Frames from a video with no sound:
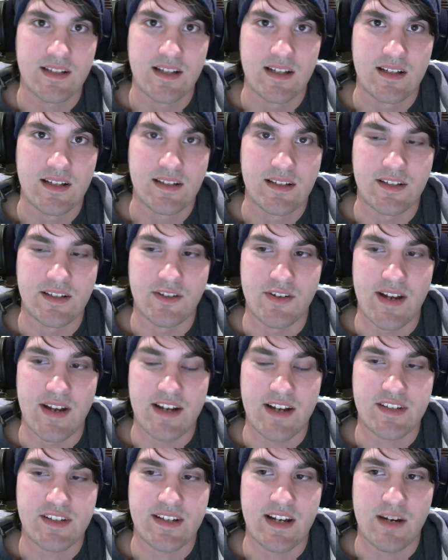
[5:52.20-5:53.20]
You'd
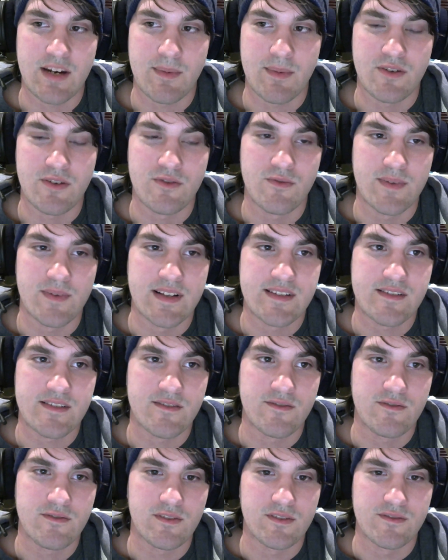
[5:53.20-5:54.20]
actually care about who wins and who
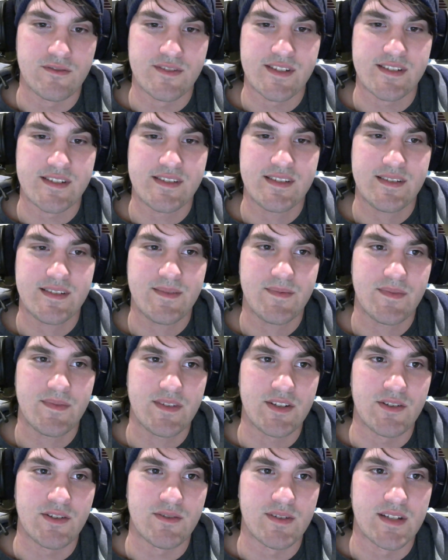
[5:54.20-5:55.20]
loses.
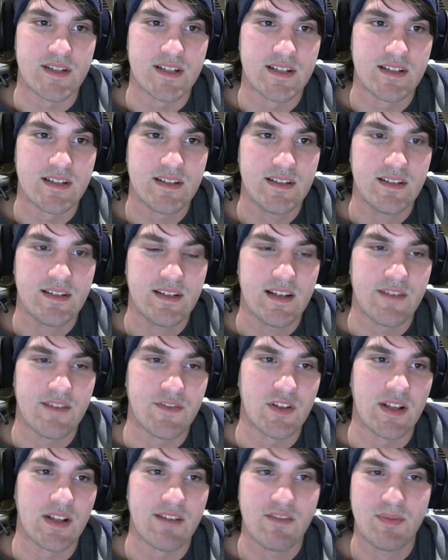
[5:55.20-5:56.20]
If you
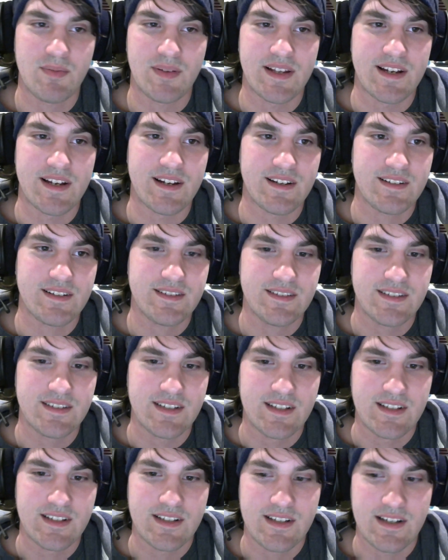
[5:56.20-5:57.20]
love a player,
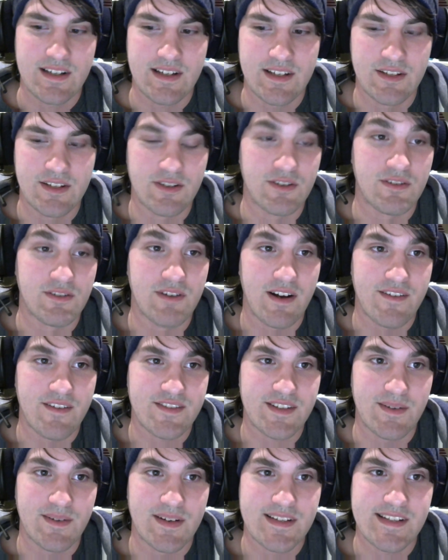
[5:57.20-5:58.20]
you obviously
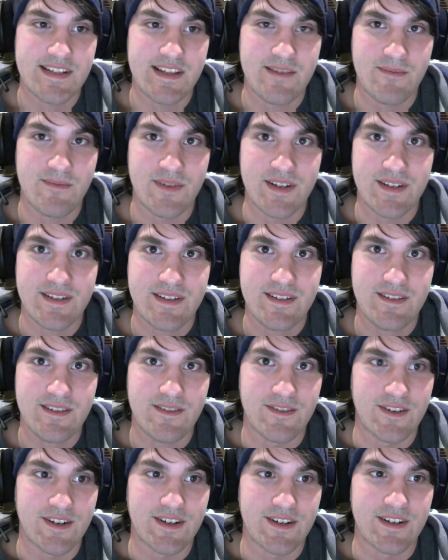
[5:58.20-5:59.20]
want to see them win,
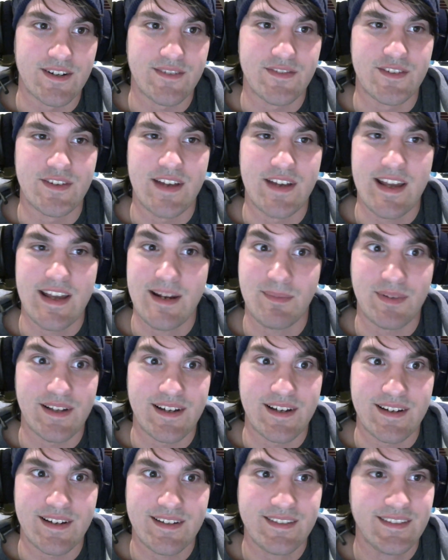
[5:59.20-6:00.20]
or if you hate a
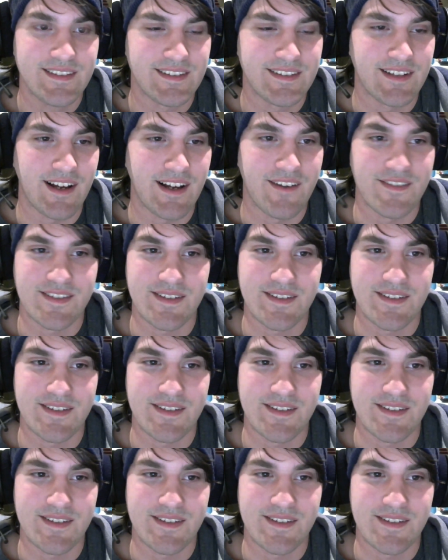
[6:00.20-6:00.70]
player, you obviously want